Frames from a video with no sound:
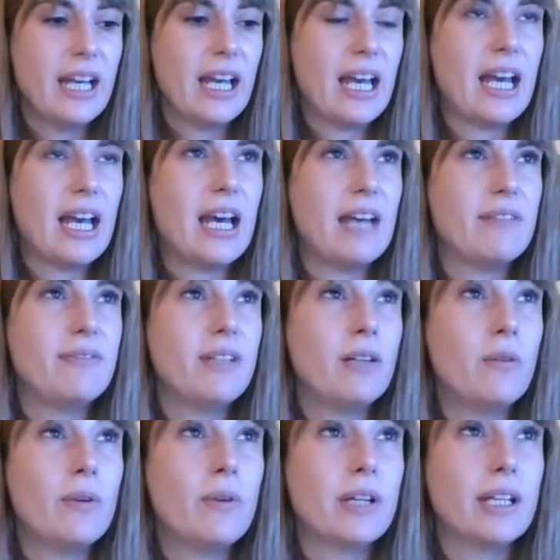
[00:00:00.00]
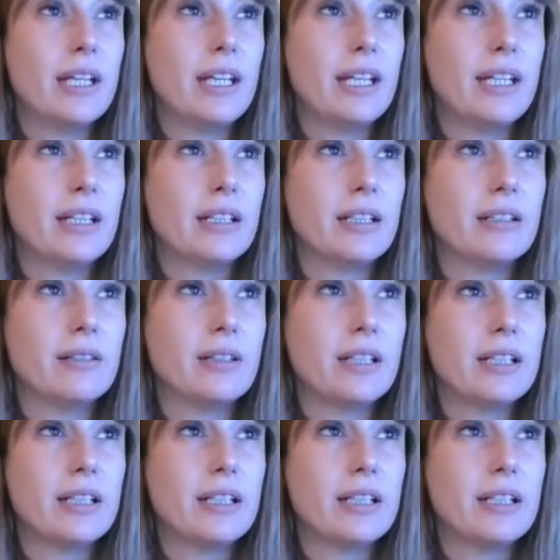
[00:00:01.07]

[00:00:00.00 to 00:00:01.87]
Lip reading: I've been working